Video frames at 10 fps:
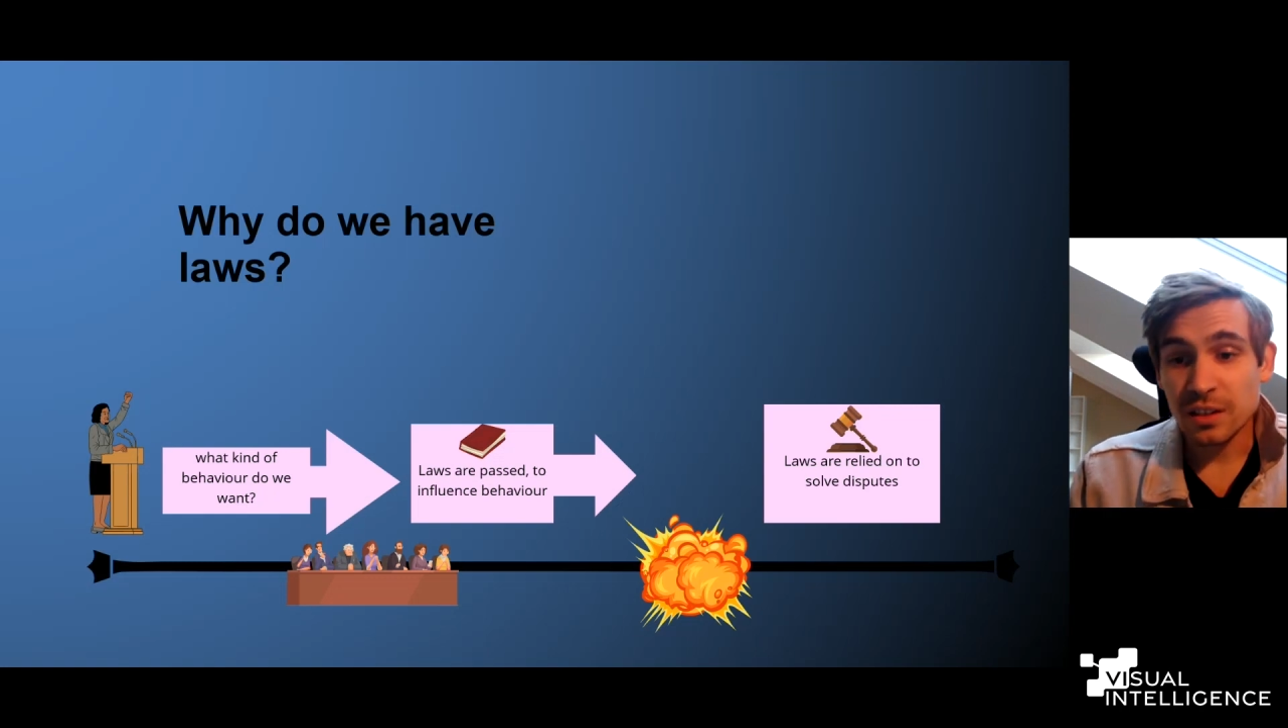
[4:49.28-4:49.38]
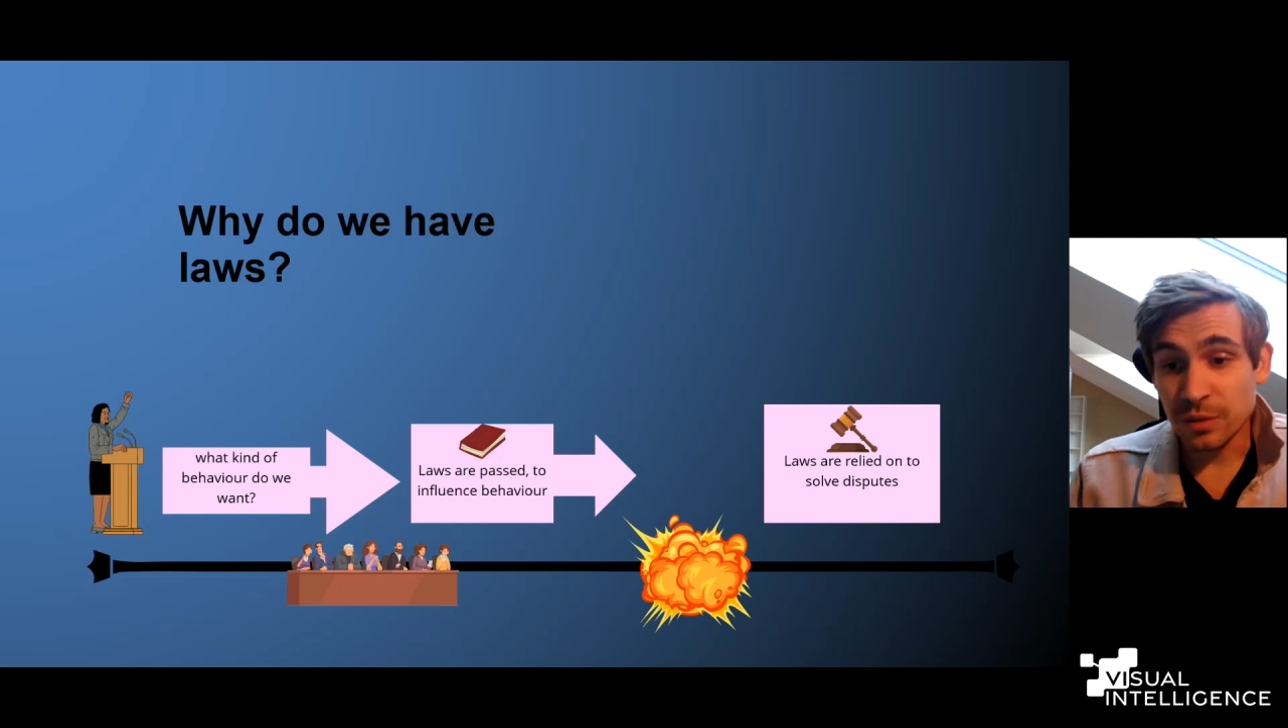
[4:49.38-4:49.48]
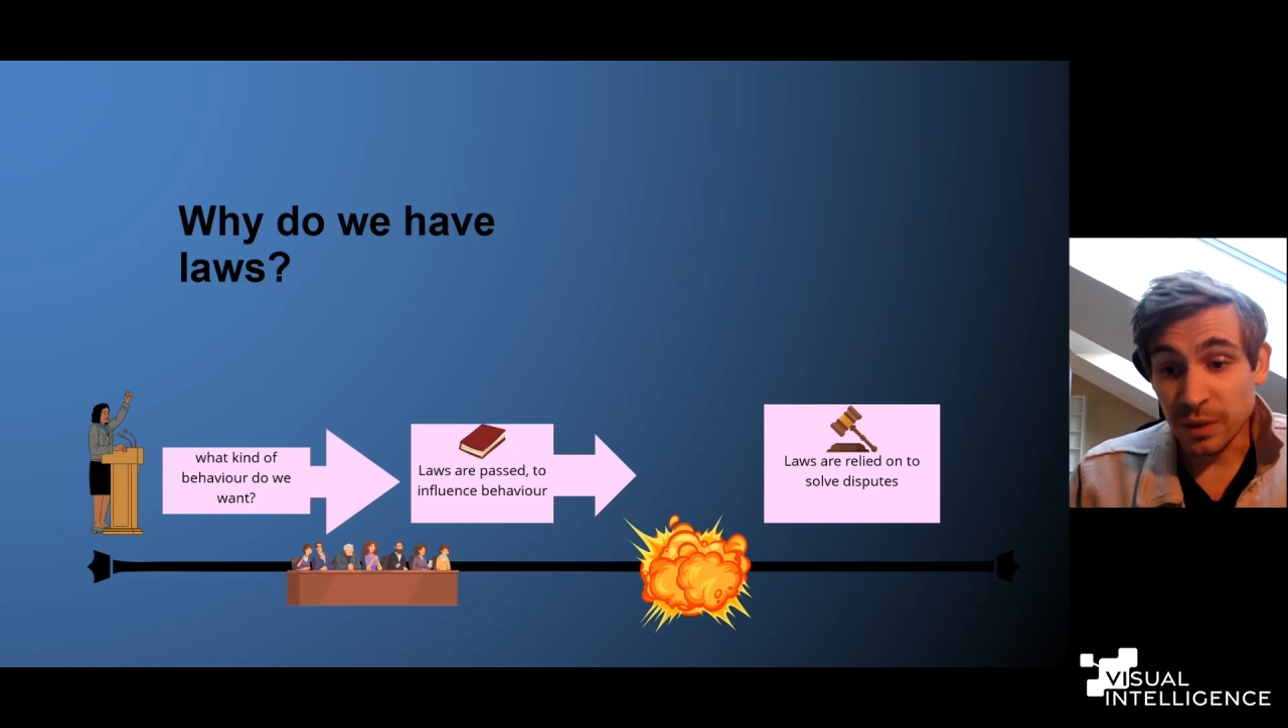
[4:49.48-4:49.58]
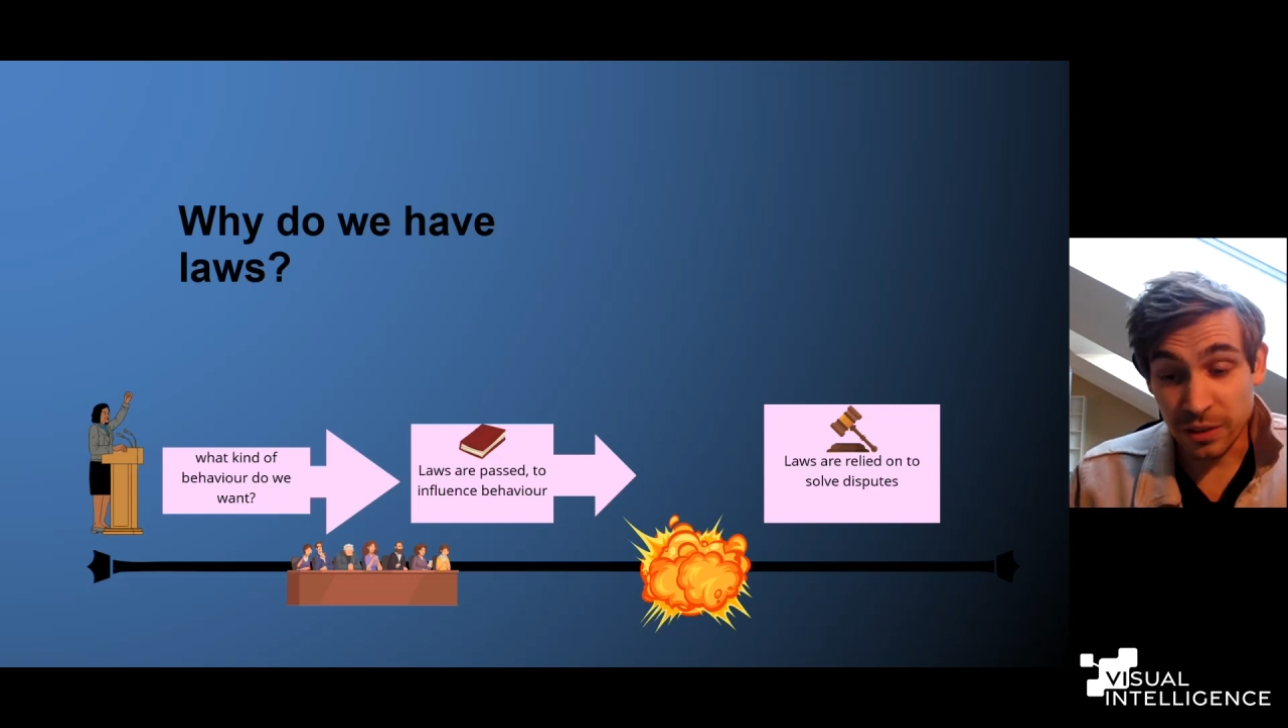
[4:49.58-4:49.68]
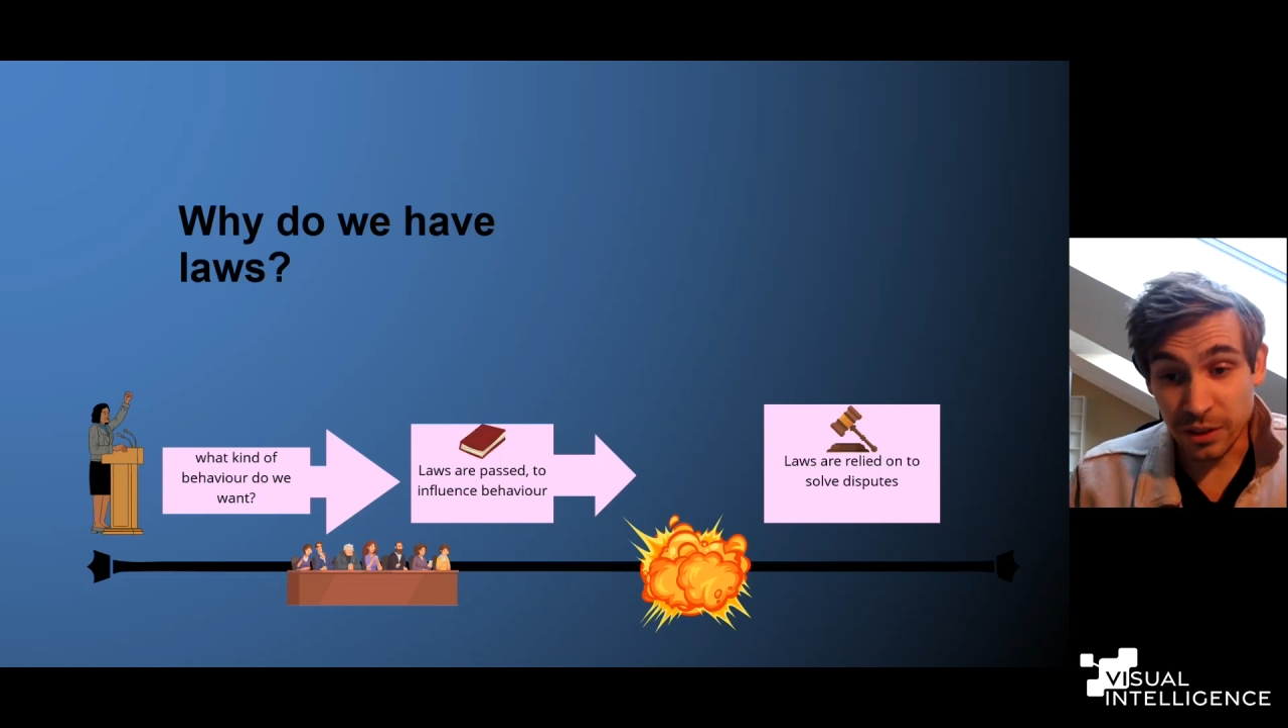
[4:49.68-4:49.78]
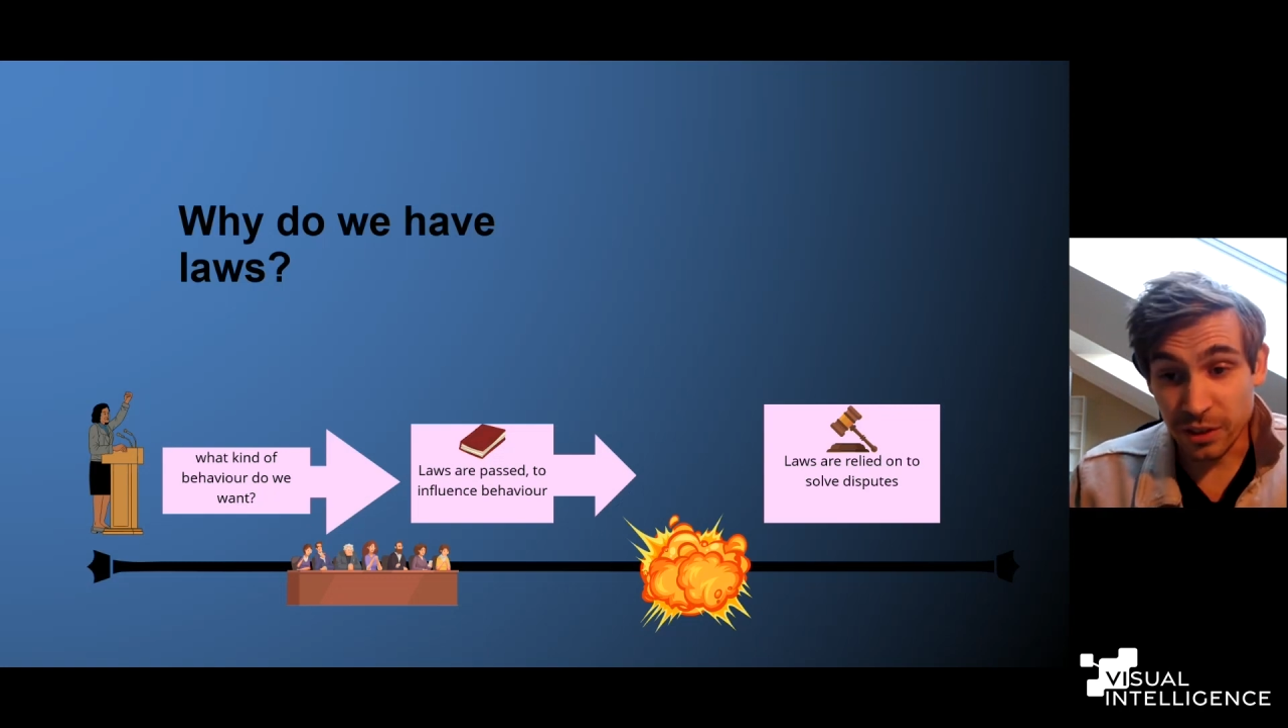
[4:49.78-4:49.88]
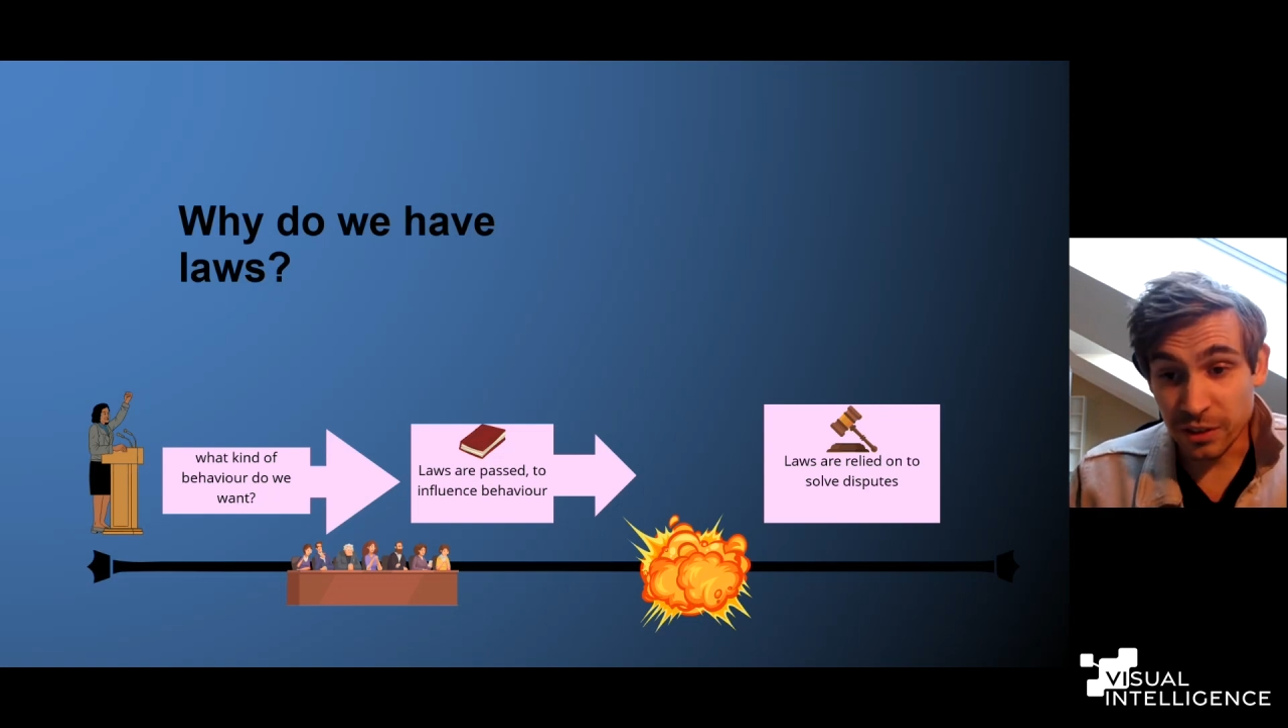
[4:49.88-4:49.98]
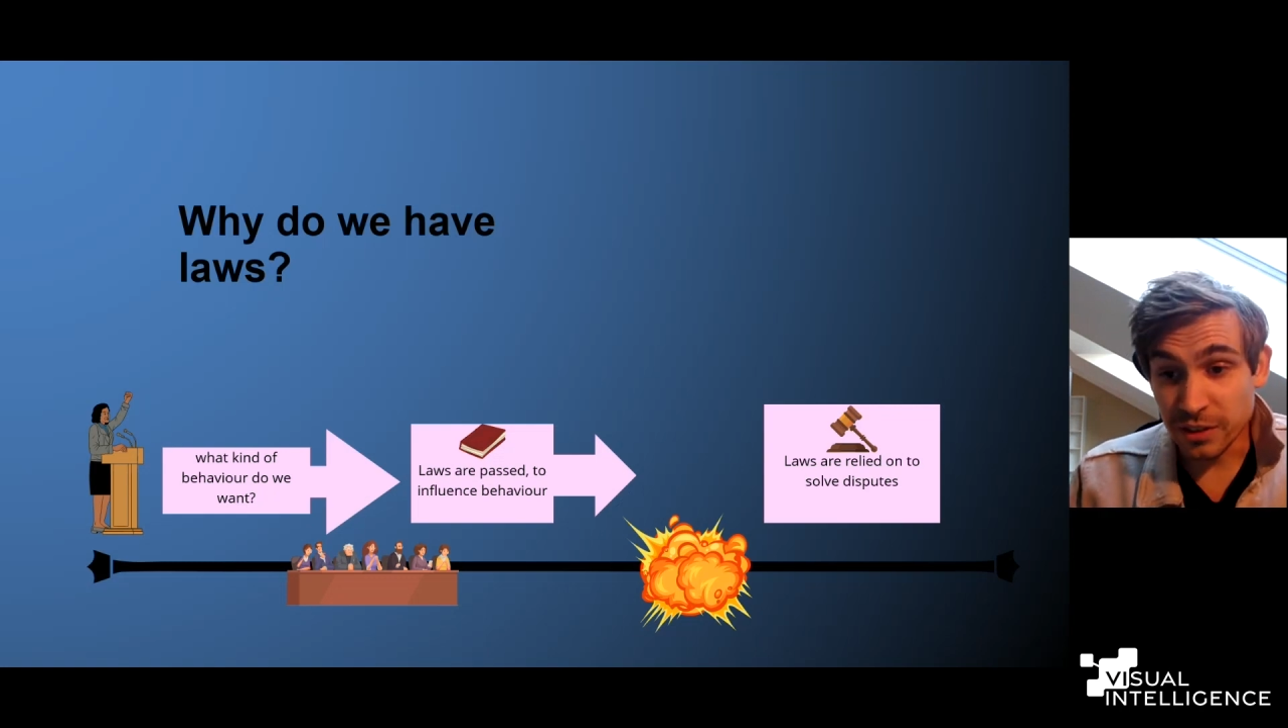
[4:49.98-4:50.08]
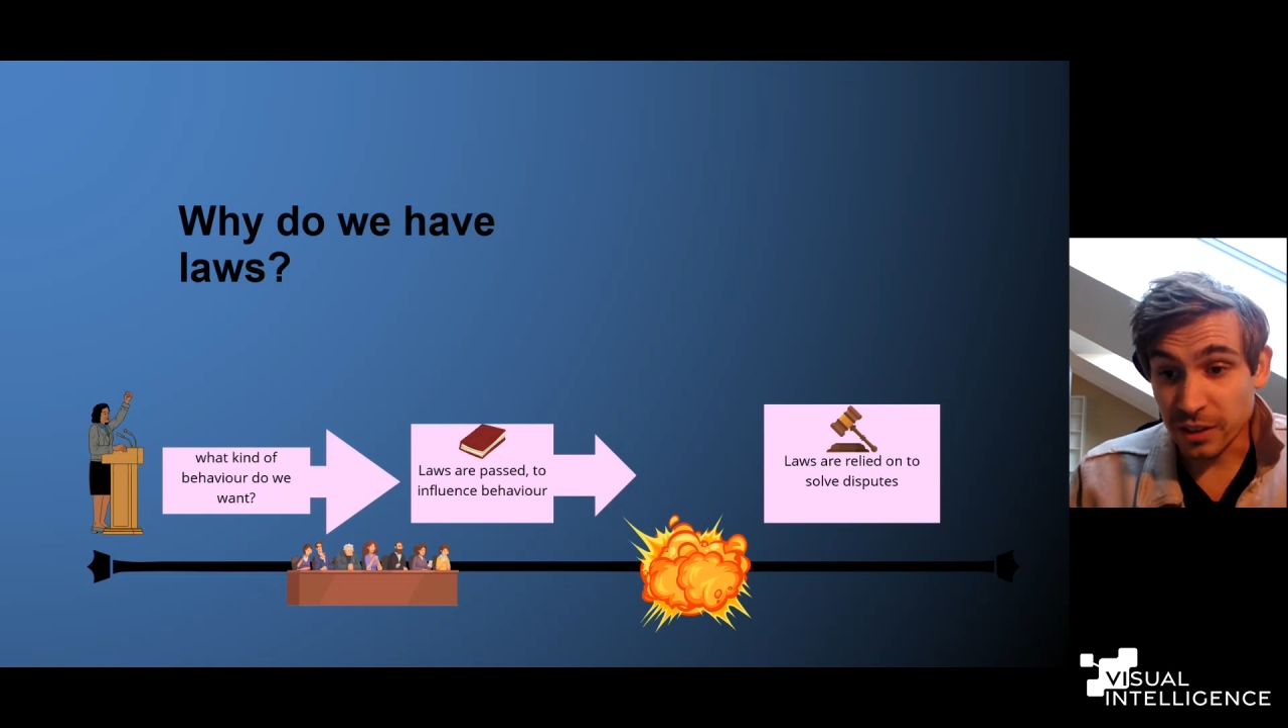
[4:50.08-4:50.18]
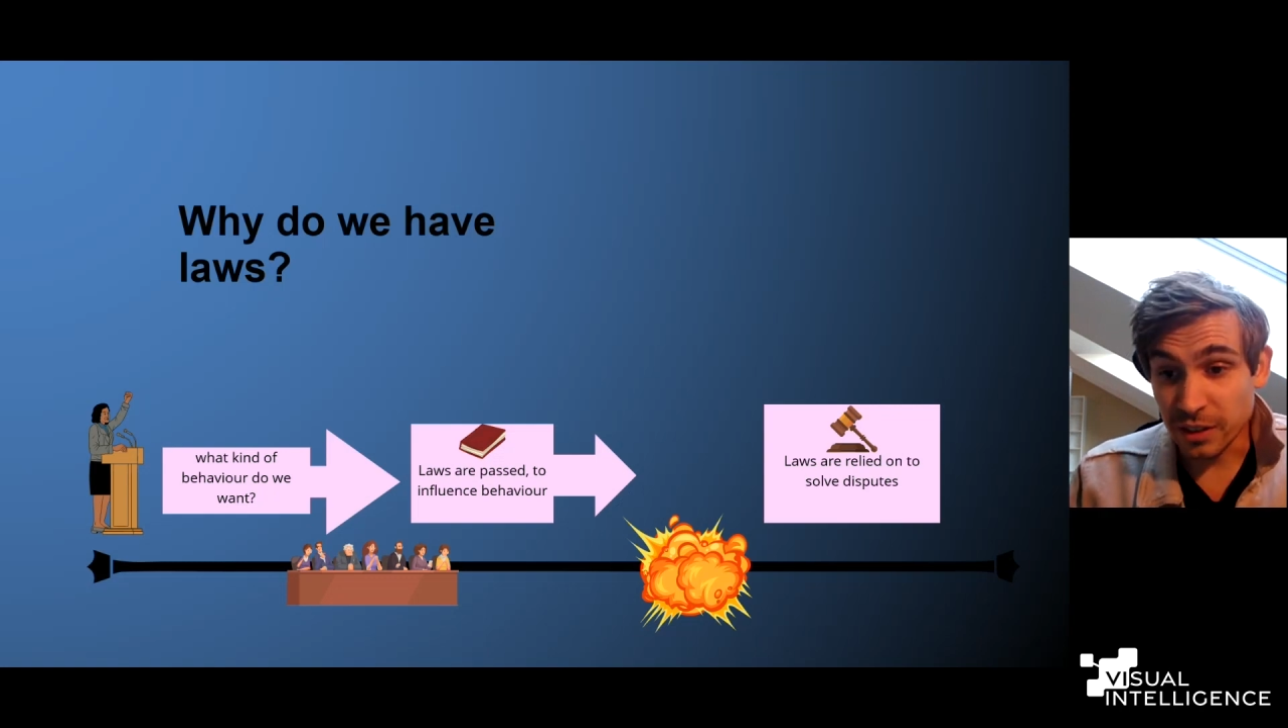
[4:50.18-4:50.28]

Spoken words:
Then there's